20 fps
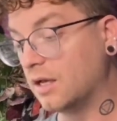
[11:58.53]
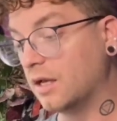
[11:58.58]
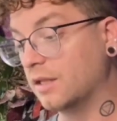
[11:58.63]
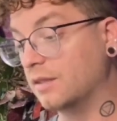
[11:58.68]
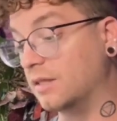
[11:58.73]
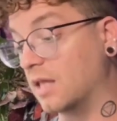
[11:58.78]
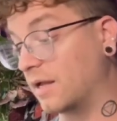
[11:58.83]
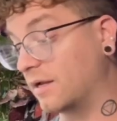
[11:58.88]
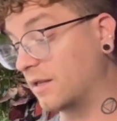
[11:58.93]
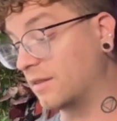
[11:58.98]

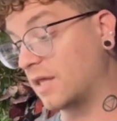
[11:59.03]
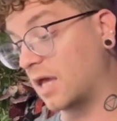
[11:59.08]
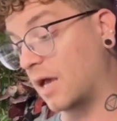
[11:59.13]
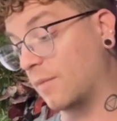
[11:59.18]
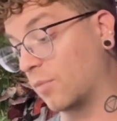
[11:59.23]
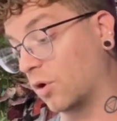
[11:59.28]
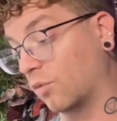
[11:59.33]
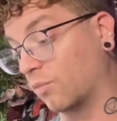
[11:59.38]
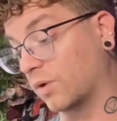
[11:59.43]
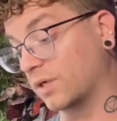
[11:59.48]
None of them
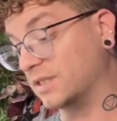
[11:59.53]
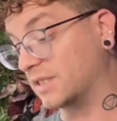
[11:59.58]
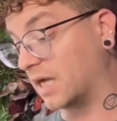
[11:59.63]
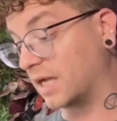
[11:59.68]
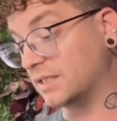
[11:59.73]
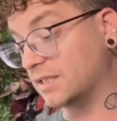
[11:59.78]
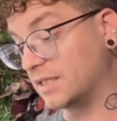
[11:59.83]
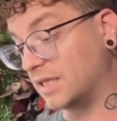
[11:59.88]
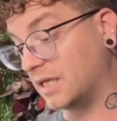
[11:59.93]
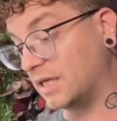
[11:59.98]
are
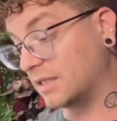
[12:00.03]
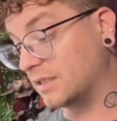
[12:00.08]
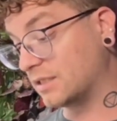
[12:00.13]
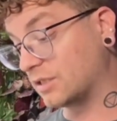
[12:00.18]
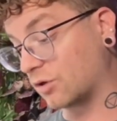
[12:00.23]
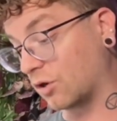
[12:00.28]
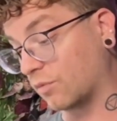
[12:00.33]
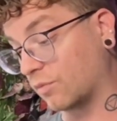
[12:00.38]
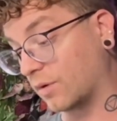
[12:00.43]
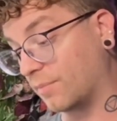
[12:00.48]
redundant
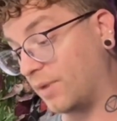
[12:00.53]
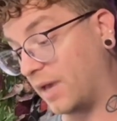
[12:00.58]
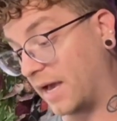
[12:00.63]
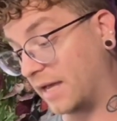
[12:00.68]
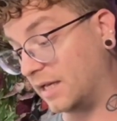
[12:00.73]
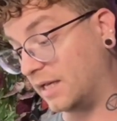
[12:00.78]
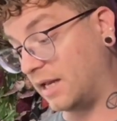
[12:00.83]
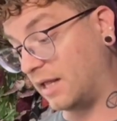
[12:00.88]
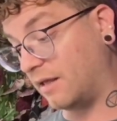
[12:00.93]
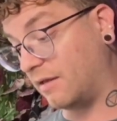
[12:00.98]
or
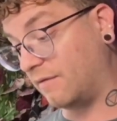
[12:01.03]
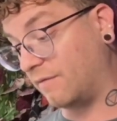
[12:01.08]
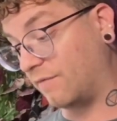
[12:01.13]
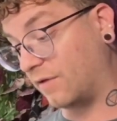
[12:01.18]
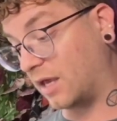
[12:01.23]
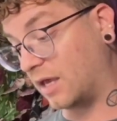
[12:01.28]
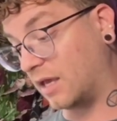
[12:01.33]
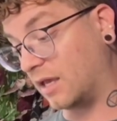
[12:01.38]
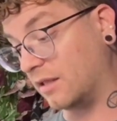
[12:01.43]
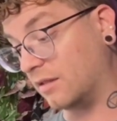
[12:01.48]
repetitive
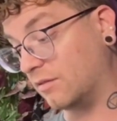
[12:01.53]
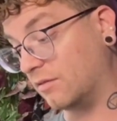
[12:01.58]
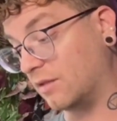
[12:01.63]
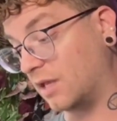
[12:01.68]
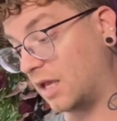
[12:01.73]
in